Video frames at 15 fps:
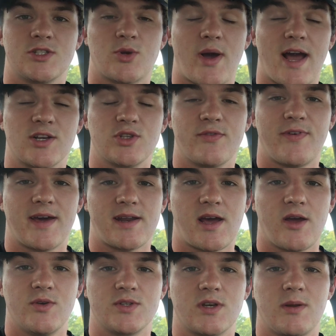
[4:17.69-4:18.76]
So I actually found
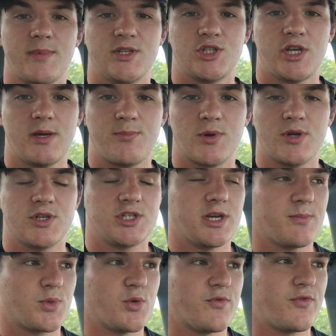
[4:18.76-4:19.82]
out it was going to be cheaper to
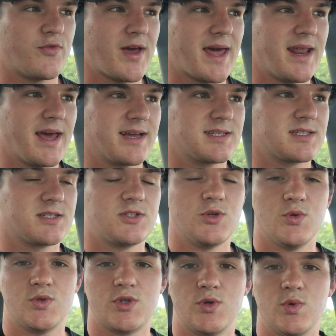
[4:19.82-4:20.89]
ship through FedEx
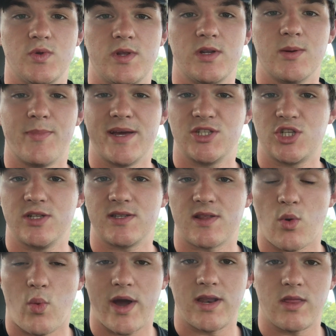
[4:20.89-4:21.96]
due to the dimensions
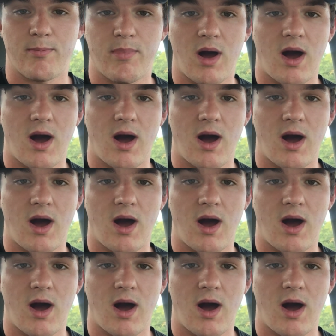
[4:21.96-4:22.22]
and the weight of the